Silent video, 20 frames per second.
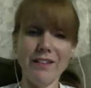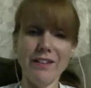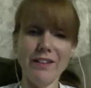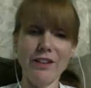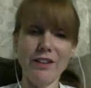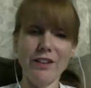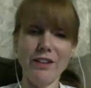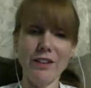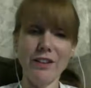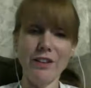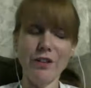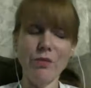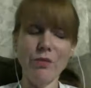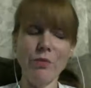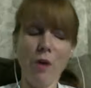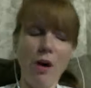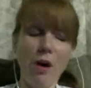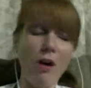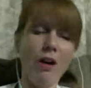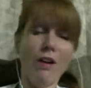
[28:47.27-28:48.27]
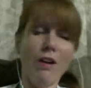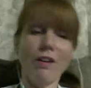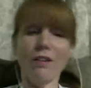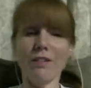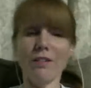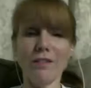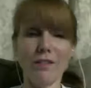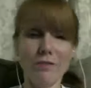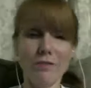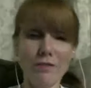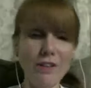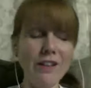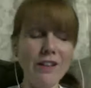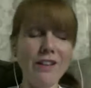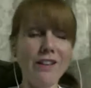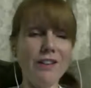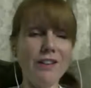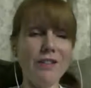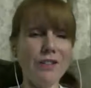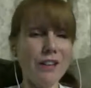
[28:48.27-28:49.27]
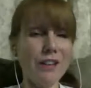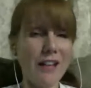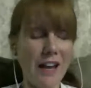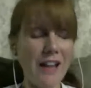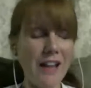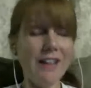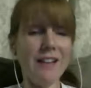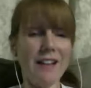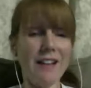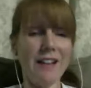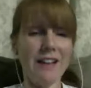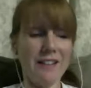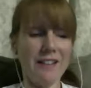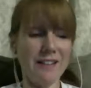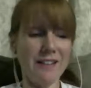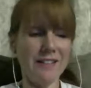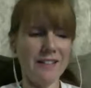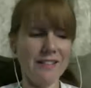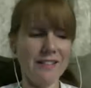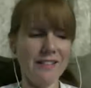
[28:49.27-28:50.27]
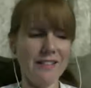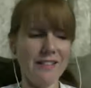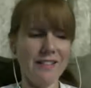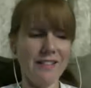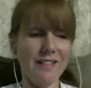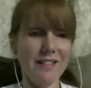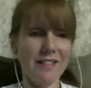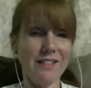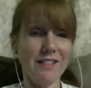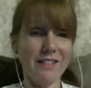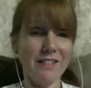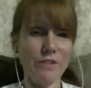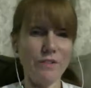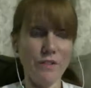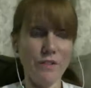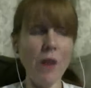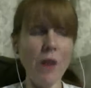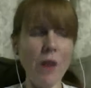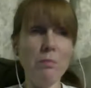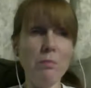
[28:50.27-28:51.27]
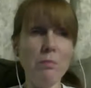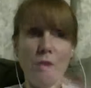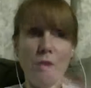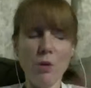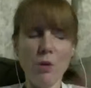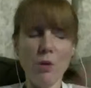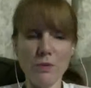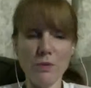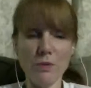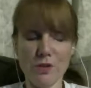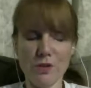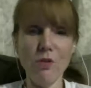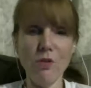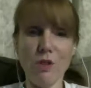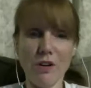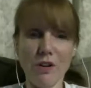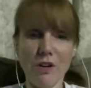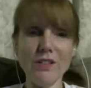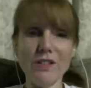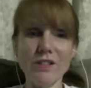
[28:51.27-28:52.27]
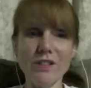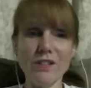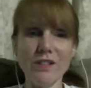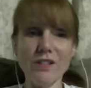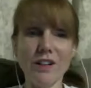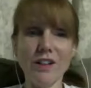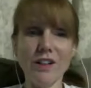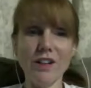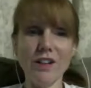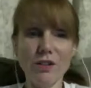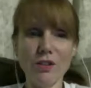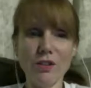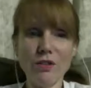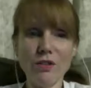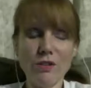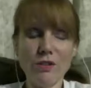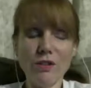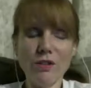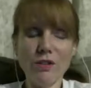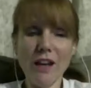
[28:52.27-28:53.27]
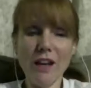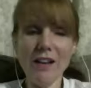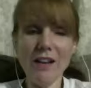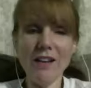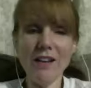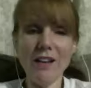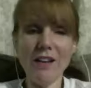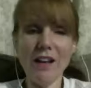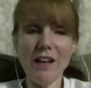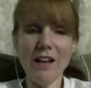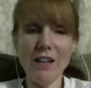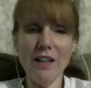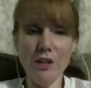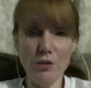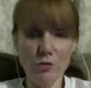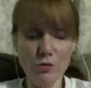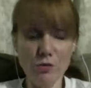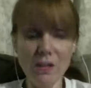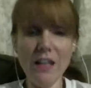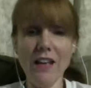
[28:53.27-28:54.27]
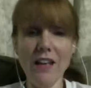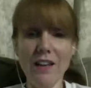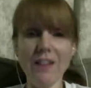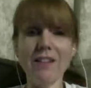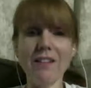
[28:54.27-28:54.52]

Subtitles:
you are really creating, from open source, you're creating a unique